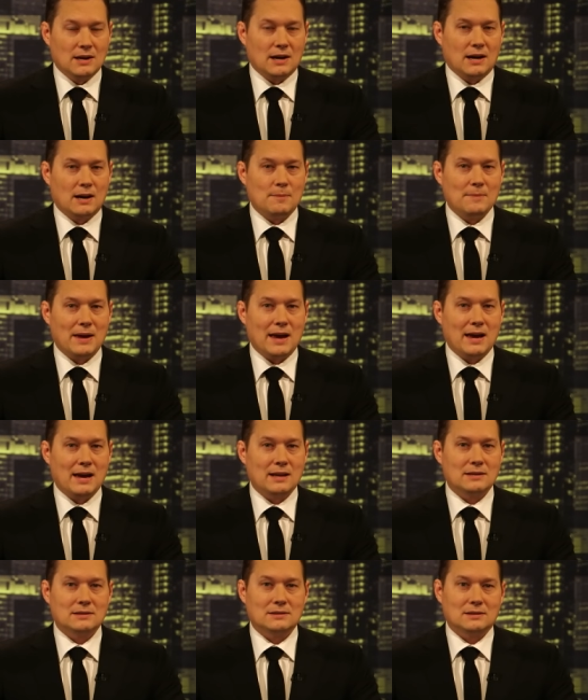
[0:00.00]
um,
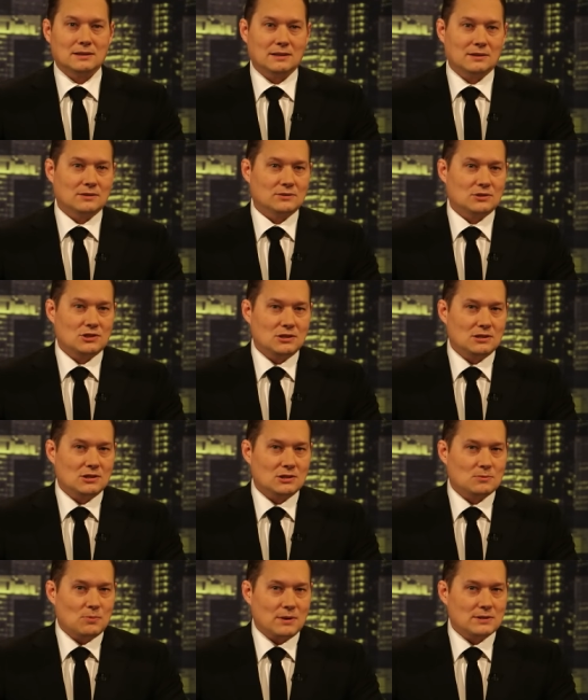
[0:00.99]
and you know she
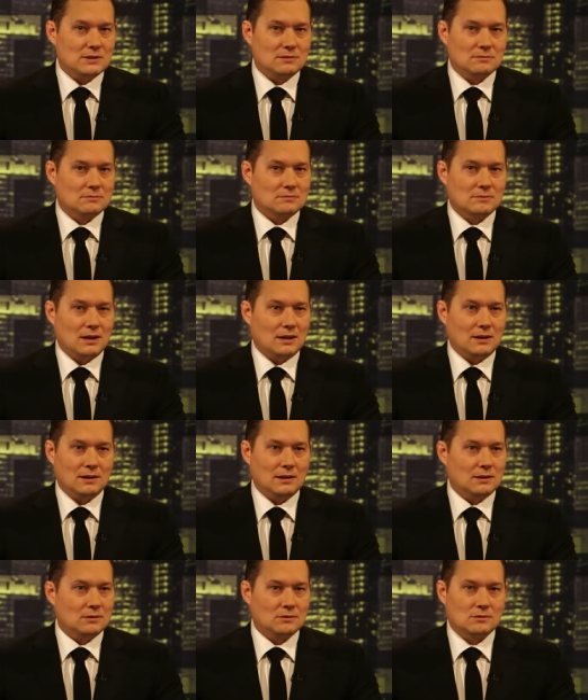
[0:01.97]
just wasn't uh,
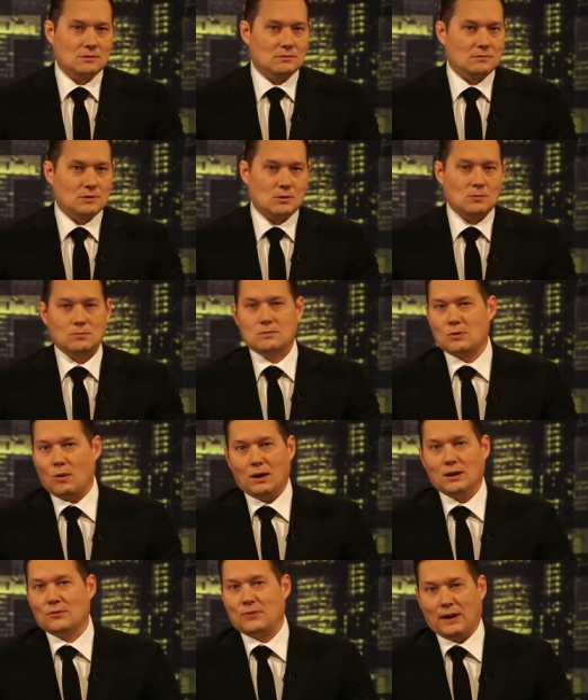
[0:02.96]
you know qu
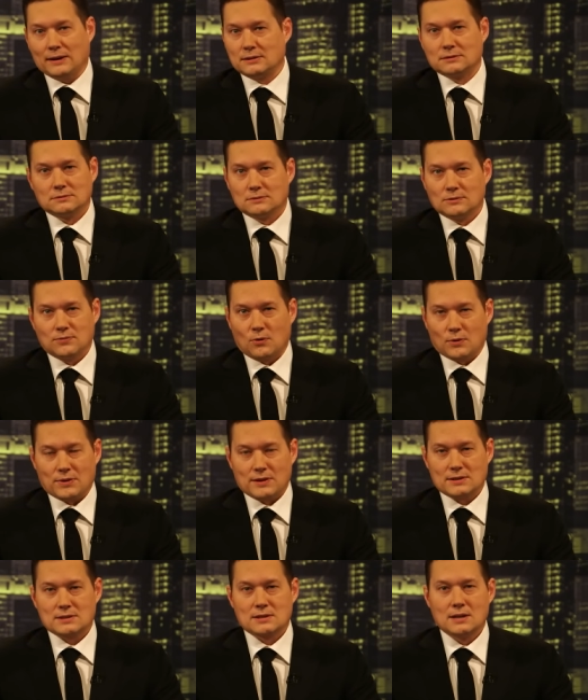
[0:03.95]
qualified for
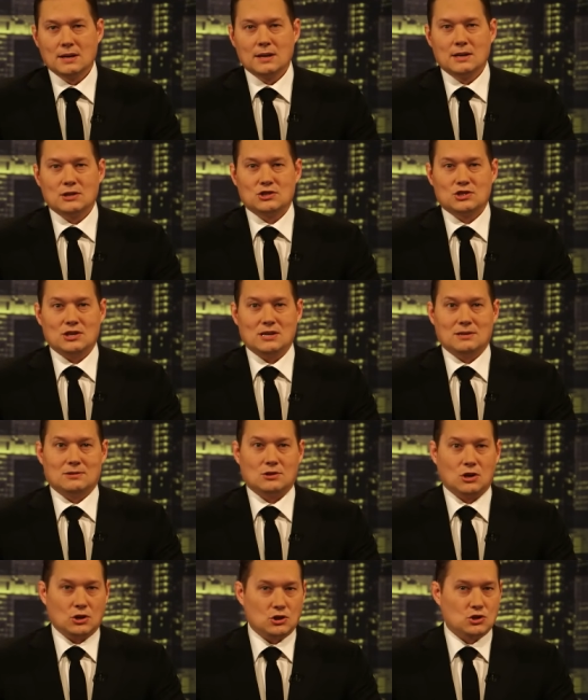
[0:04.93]
this. She
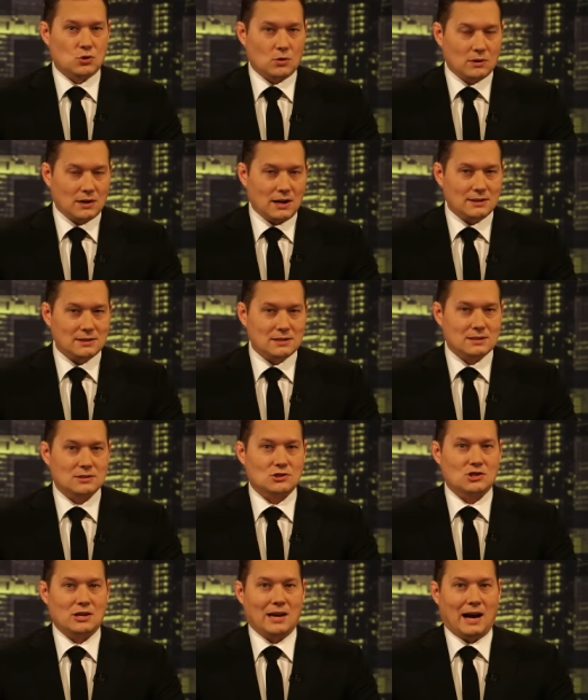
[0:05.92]
took shortcuts.
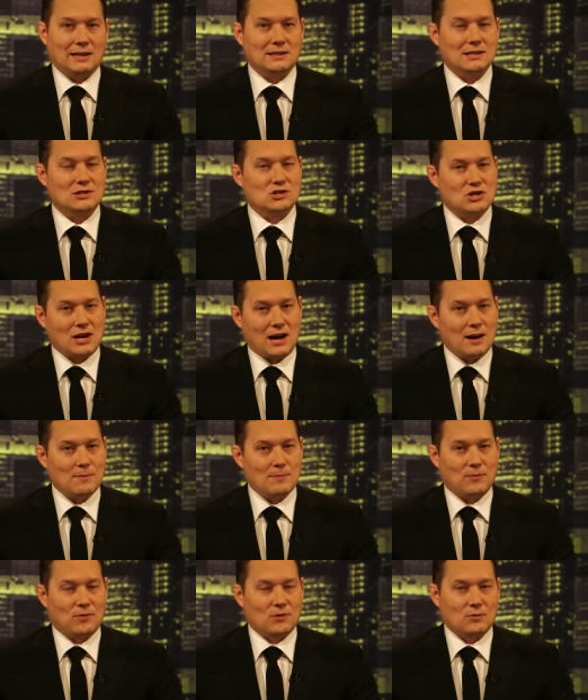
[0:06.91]
She got this
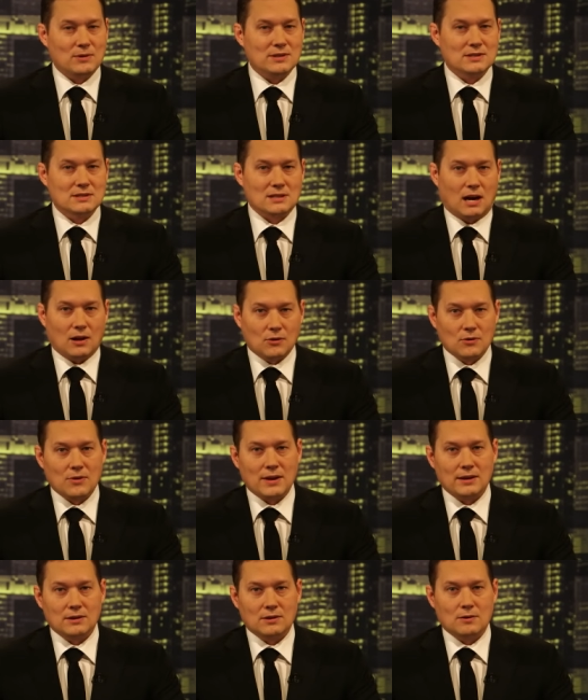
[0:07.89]
job for reasons other
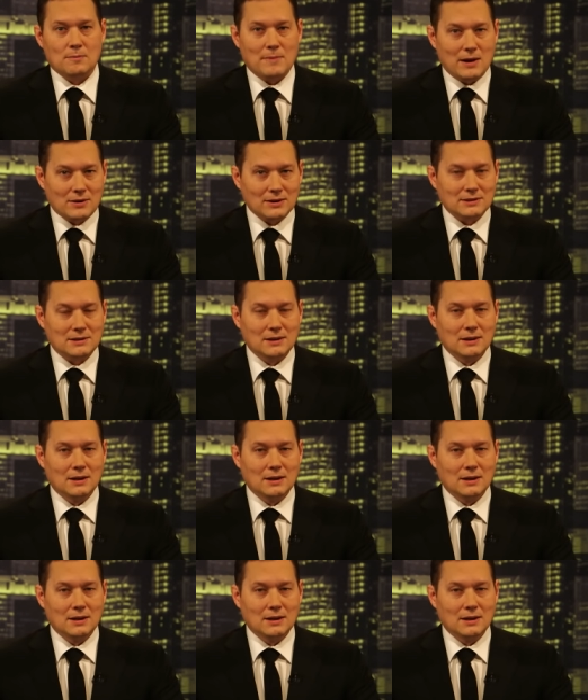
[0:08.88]
than her merit,